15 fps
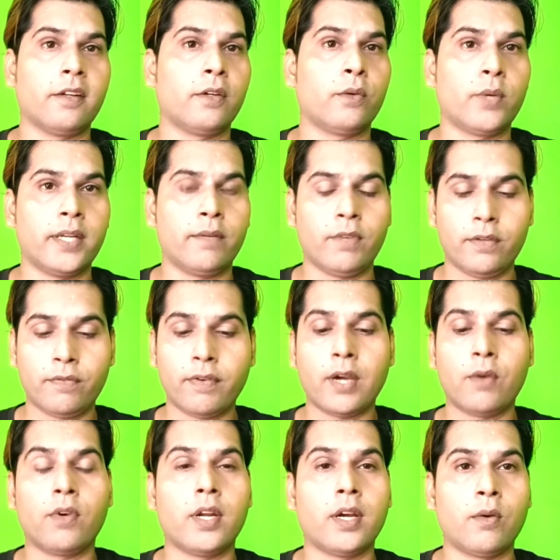when we
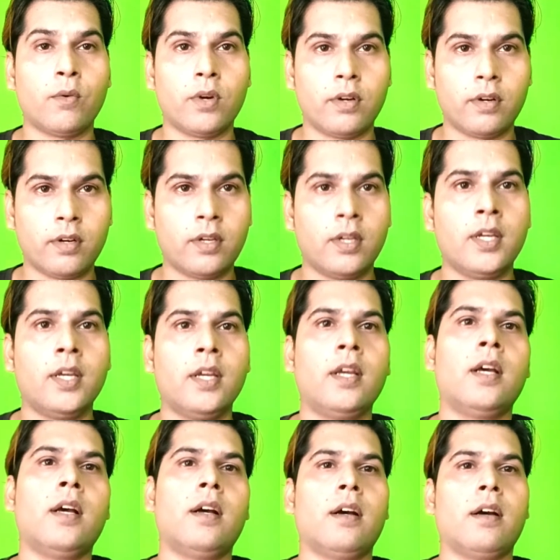found our
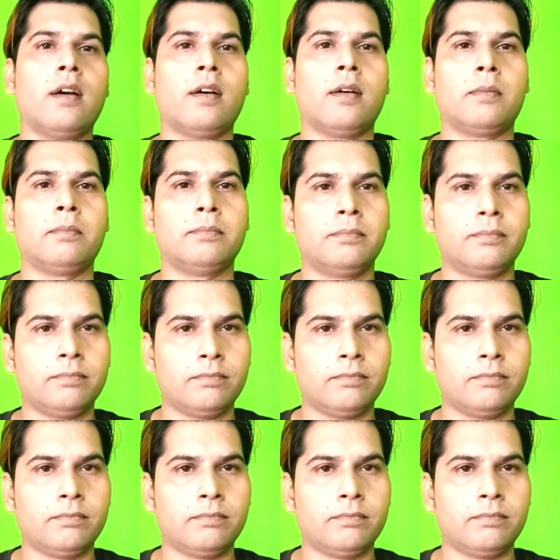um,